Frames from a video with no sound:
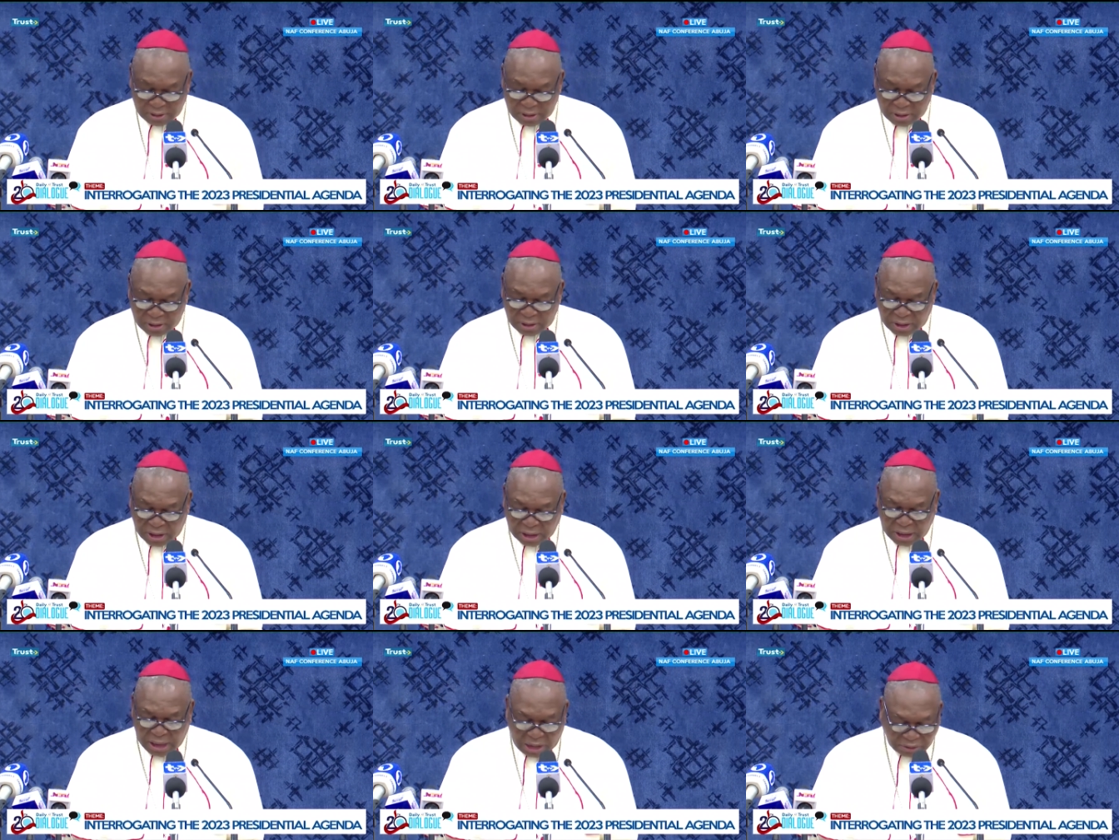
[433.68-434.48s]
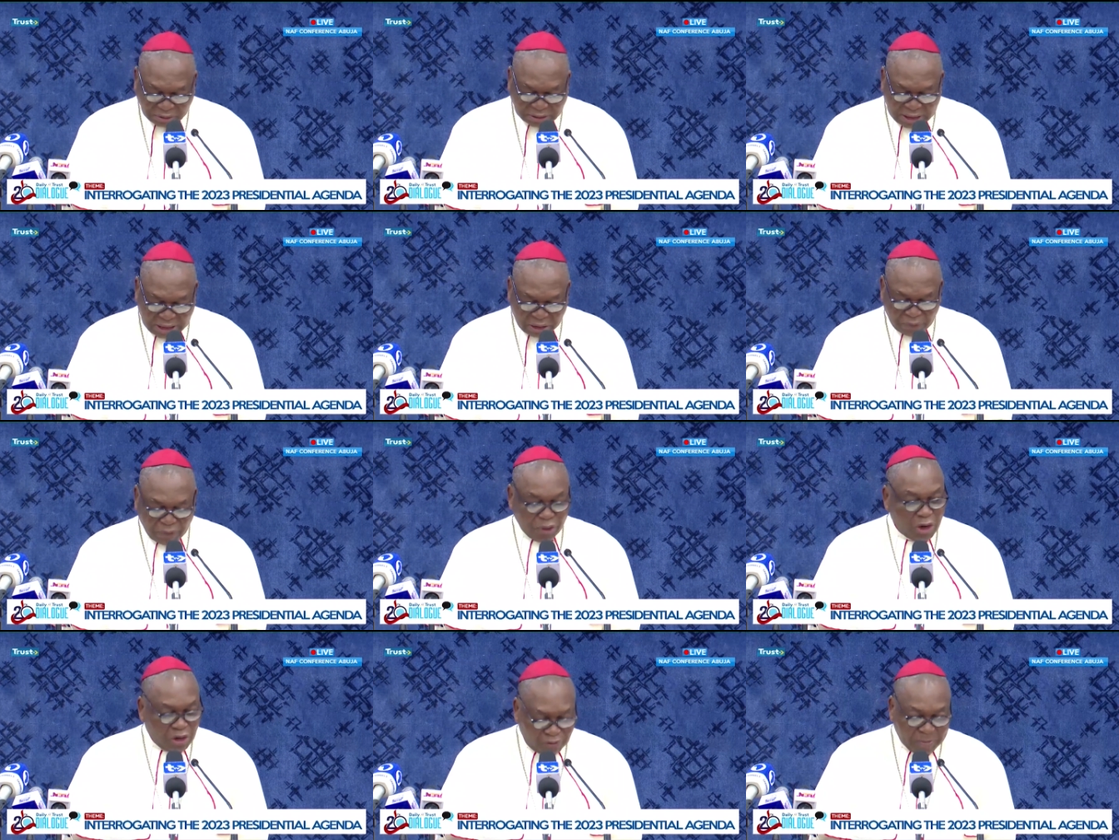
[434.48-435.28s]
both within
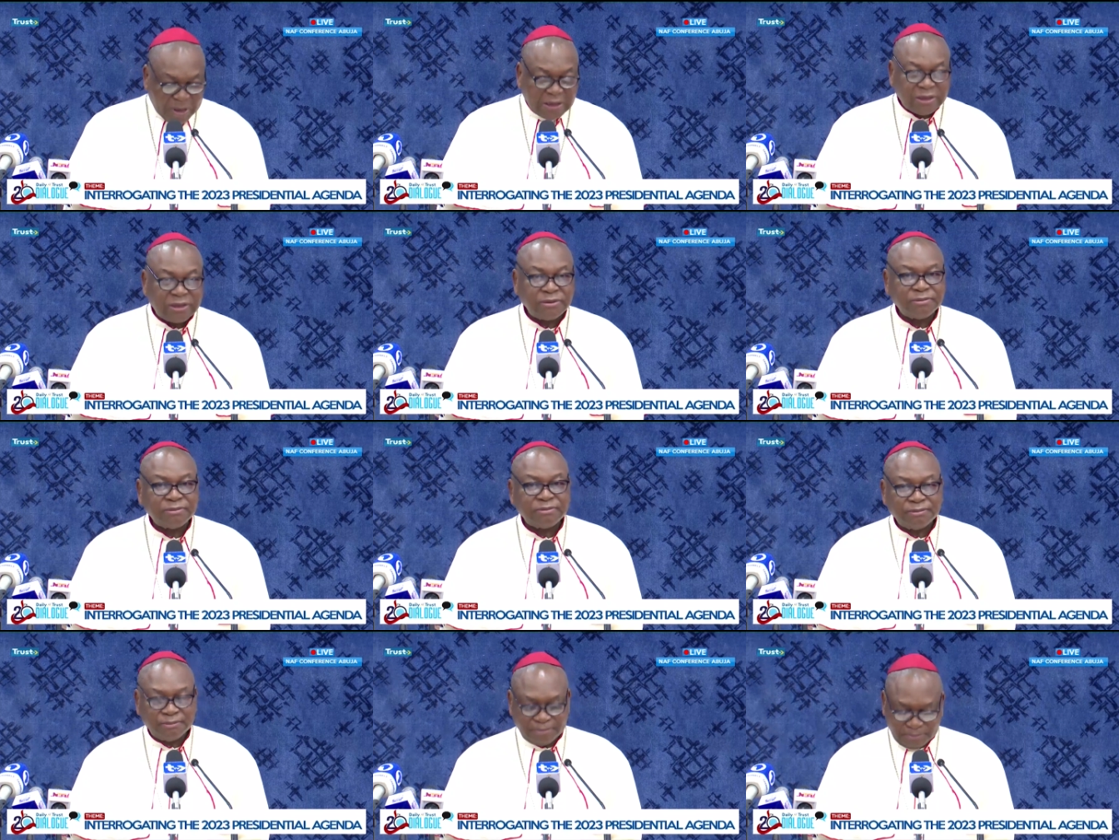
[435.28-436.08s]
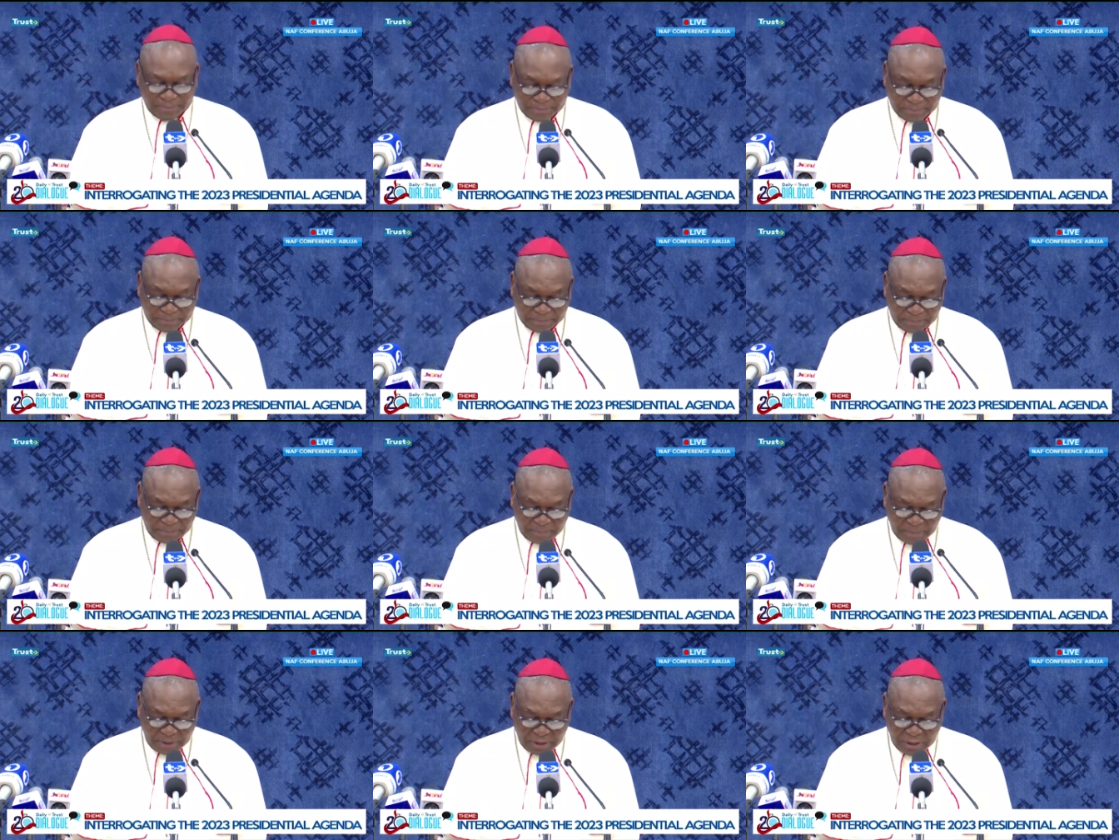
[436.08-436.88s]
and outside
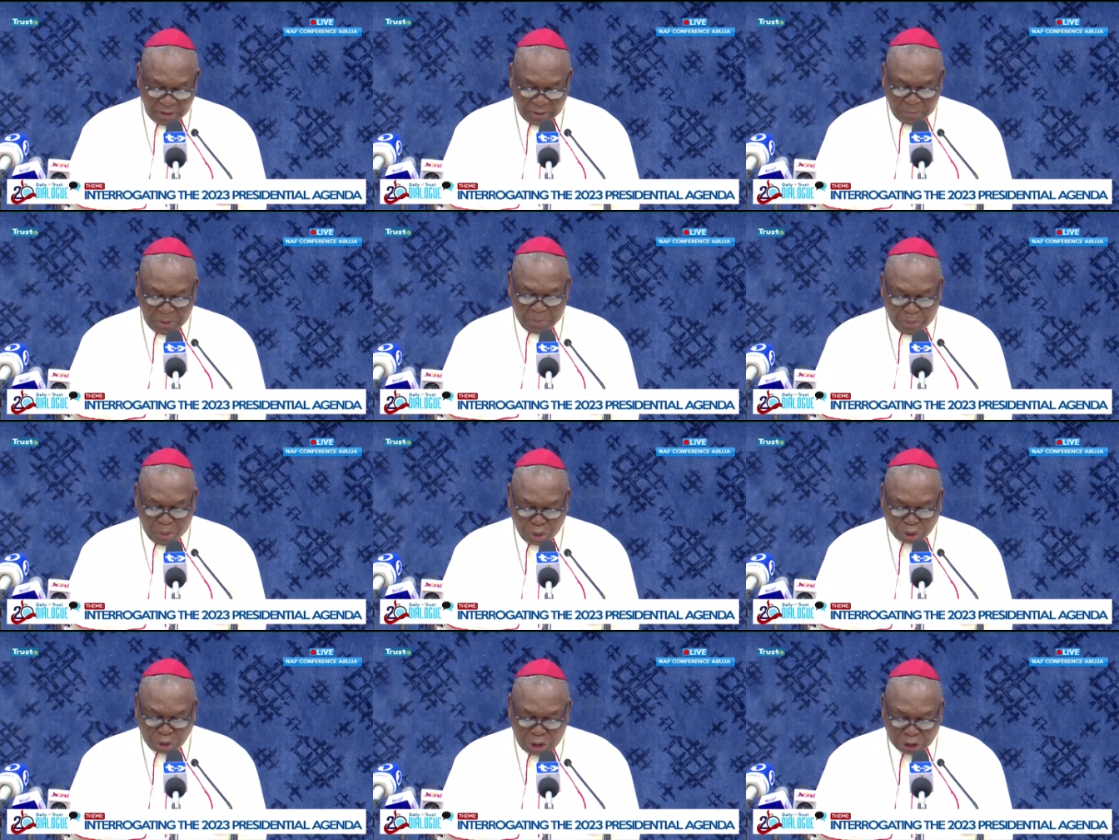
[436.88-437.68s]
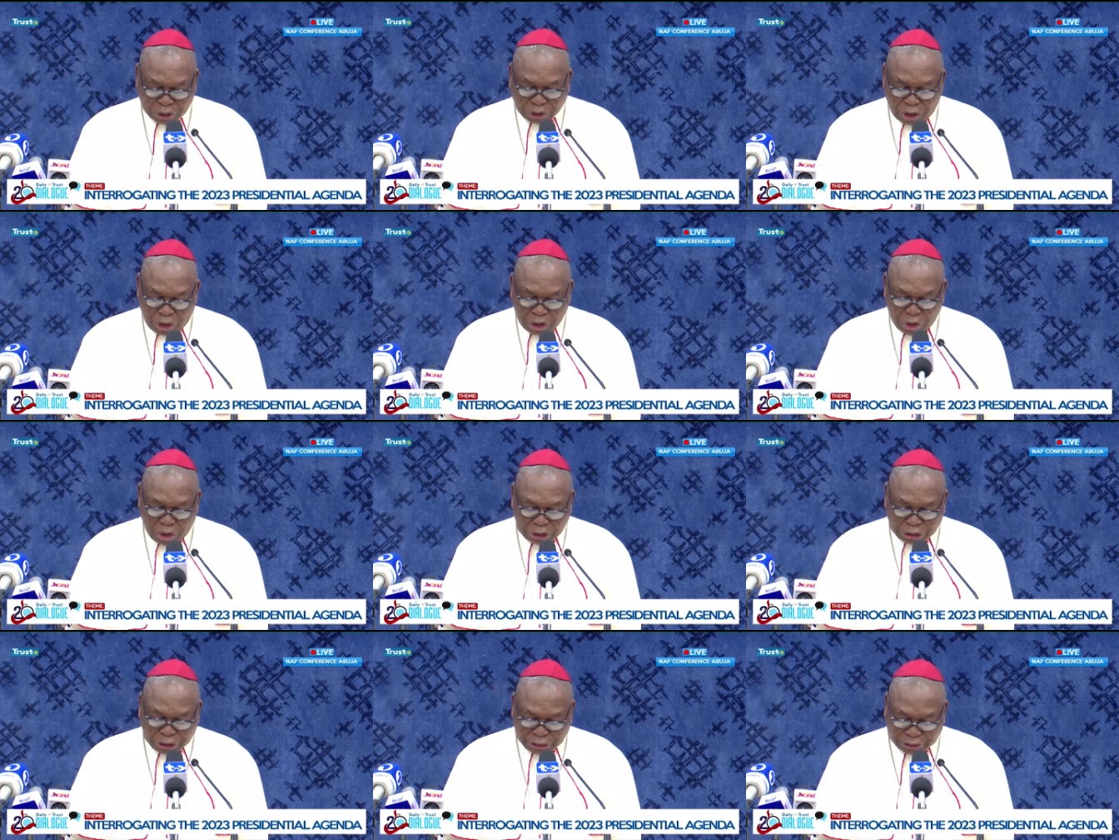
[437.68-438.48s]
of government,
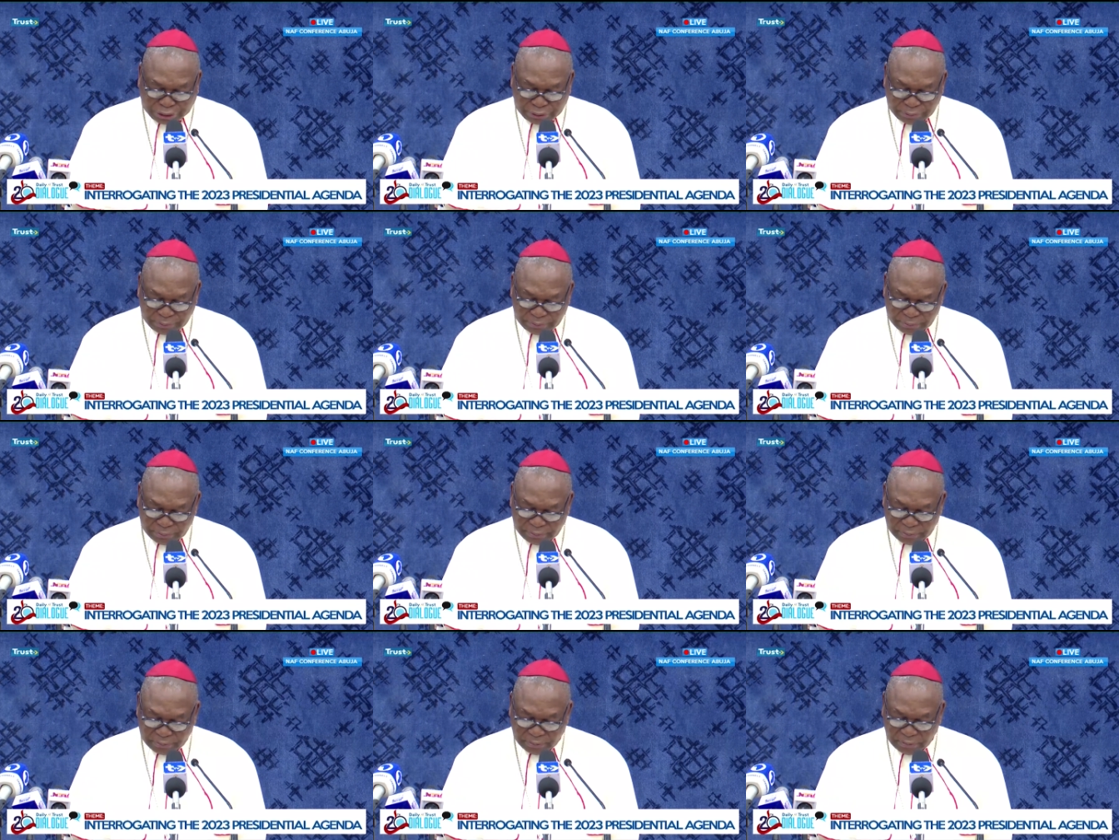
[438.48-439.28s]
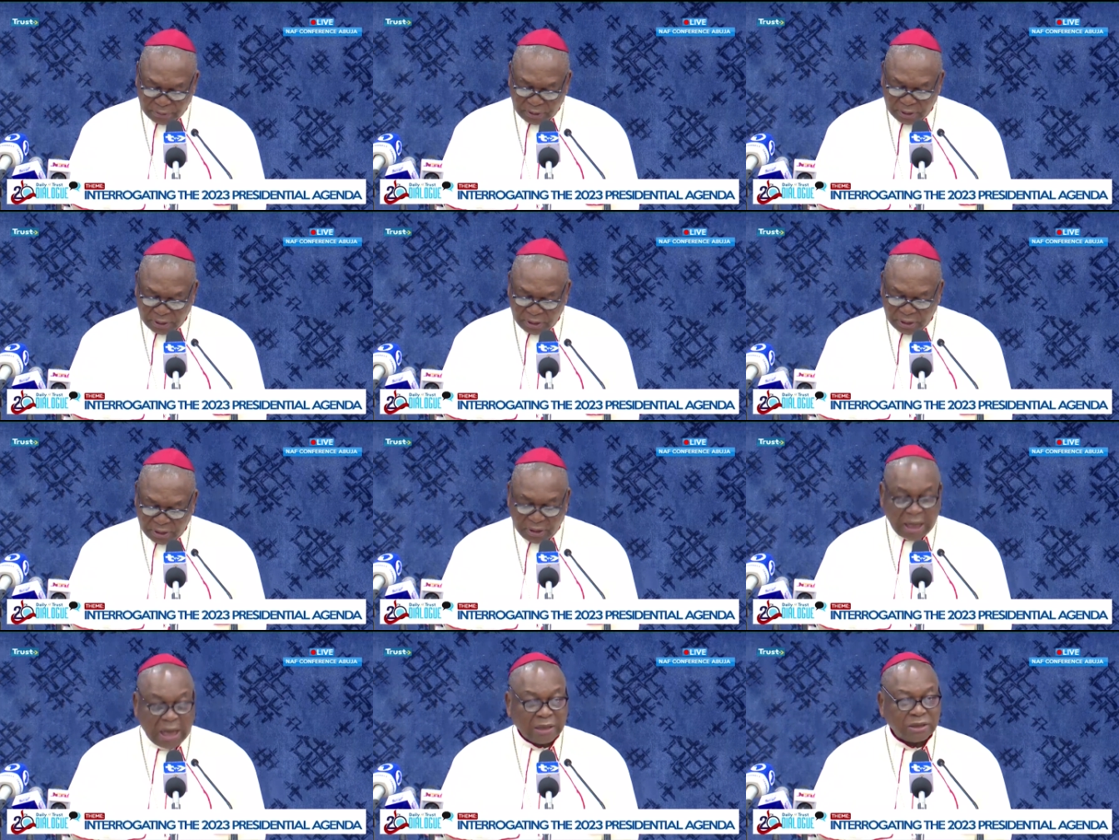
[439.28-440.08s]
be put on
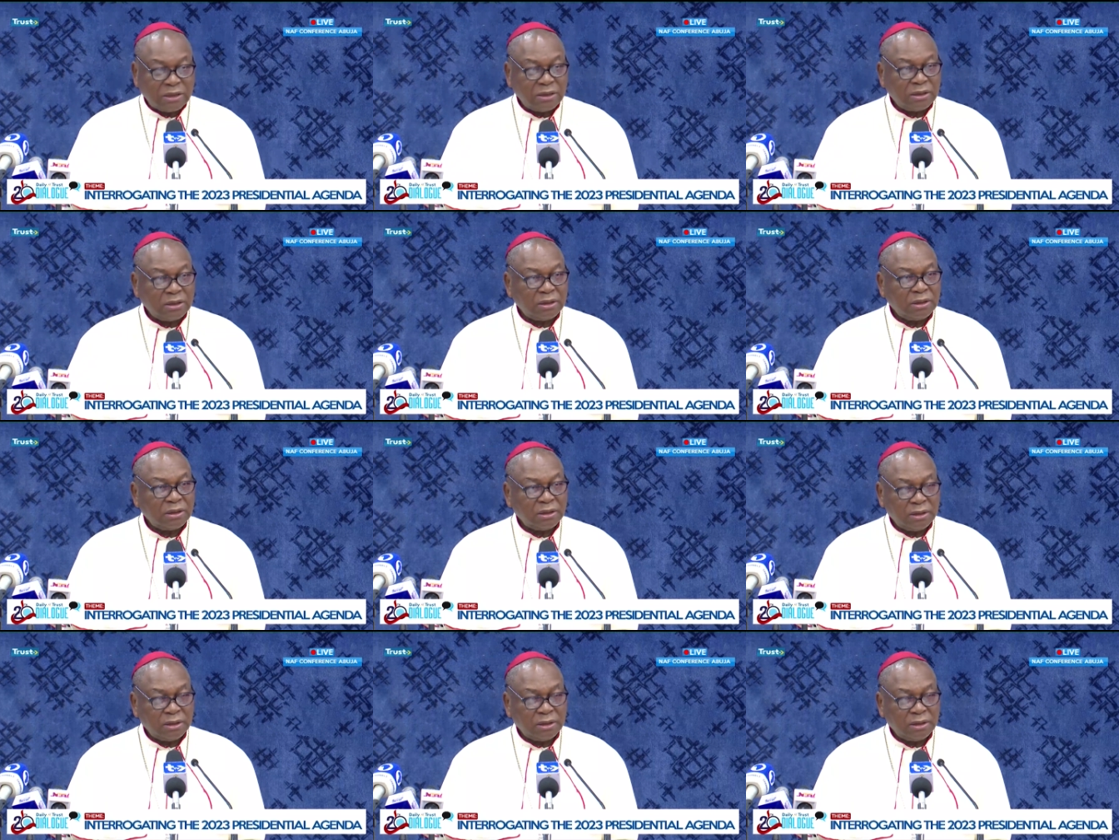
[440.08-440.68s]
strong notice